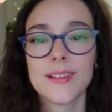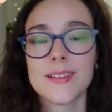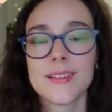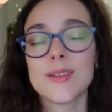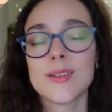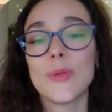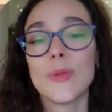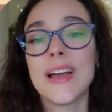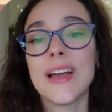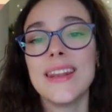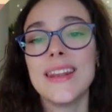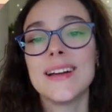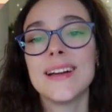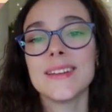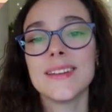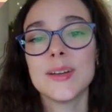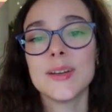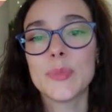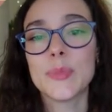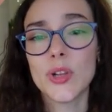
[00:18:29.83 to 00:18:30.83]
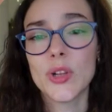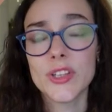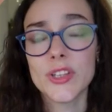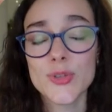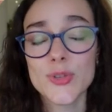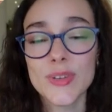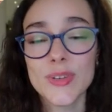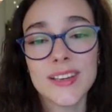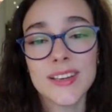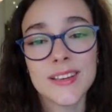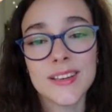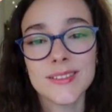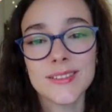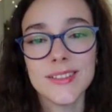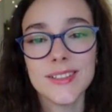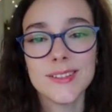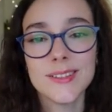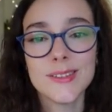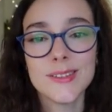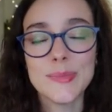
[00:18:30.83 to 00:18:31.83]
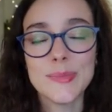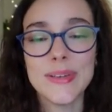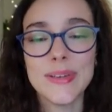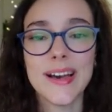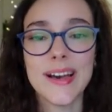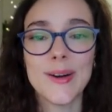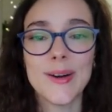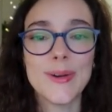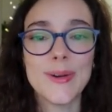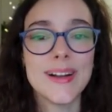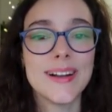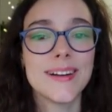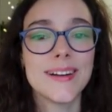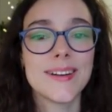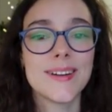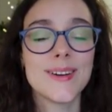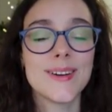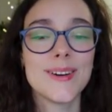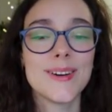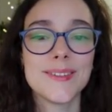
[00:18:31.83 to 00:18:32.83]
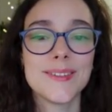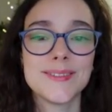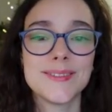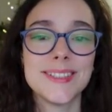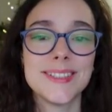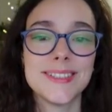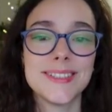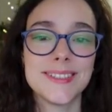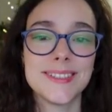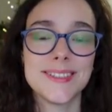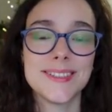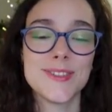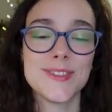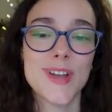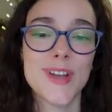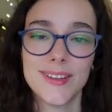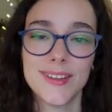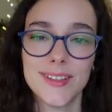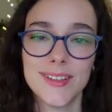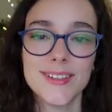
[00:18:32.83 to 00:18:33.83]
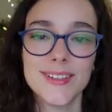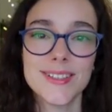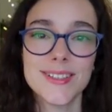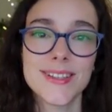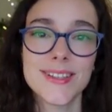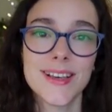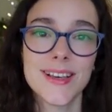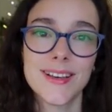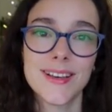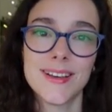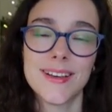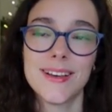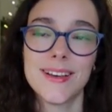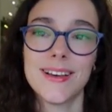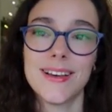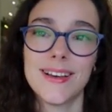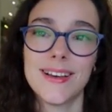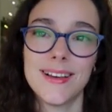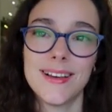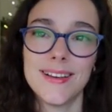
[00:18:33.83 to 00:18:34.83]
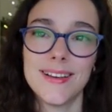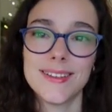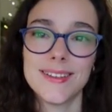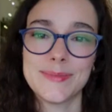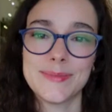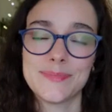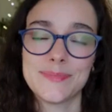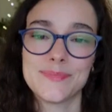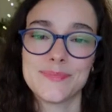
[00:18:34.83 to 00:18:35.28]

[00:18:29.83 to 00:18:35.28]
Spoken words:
So while learning Polish, we need to be aware of these genders and